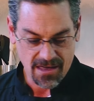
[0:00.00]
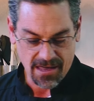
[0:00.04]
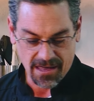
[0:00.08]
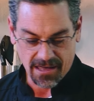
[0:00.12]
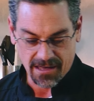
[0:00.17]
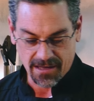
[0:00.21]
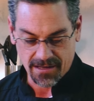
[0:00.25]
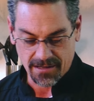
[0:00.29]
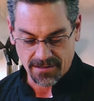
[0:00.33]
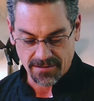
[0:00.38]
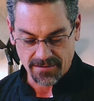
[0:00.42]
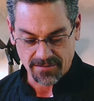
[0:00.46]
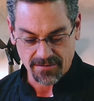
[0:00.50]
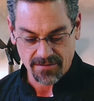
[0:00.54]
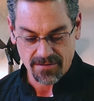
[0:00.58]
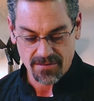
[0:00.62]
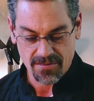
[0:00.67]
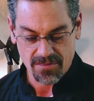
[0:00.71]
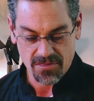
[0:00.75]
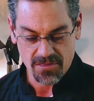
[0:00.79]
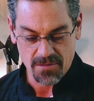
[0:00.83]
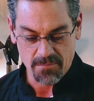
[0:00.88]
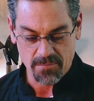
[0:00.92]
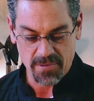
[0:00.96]
And
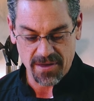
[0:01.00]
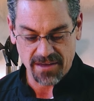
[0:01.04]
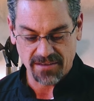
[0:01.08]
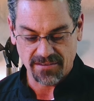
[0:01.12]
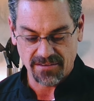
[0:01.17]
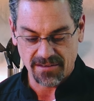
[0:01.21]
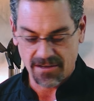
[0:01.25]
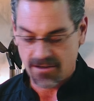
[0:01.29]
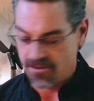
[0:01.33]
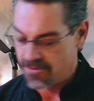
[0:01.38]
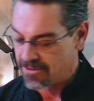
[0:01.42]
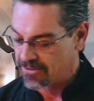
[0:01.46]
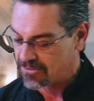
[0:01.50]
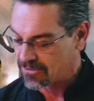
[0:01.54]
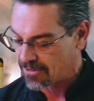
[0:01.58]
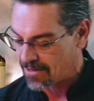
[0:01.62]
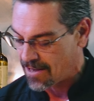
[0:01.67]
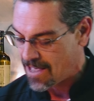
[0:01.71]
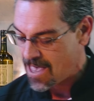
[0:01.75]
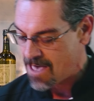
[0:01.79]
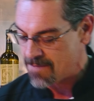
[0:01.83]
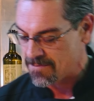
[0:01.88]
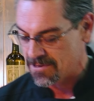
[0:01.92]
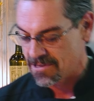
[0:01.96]
the big deal that's
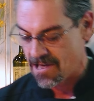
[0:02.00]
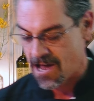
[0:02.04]
going to happen,